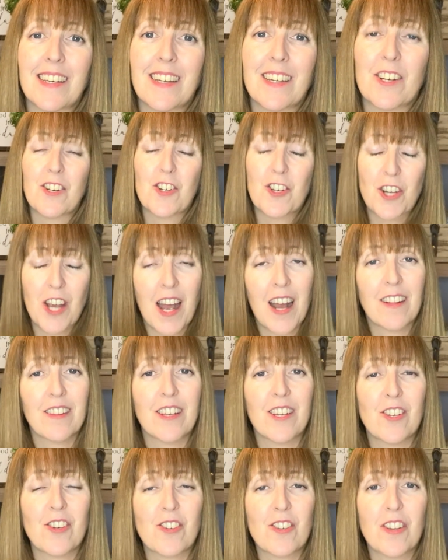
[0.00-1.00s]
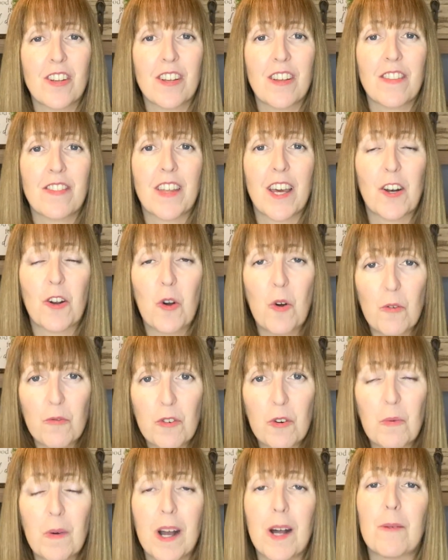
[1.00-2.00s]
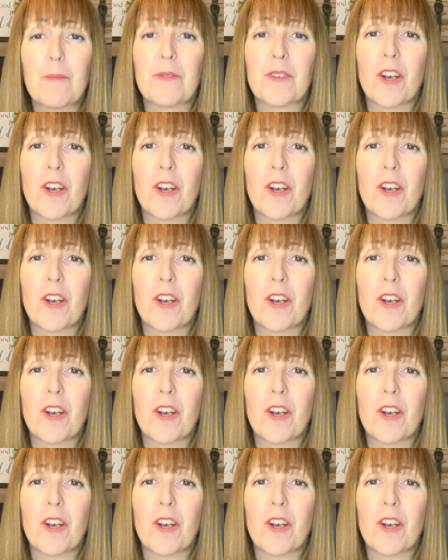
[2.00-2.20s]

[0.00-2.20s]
challenge that overwhelms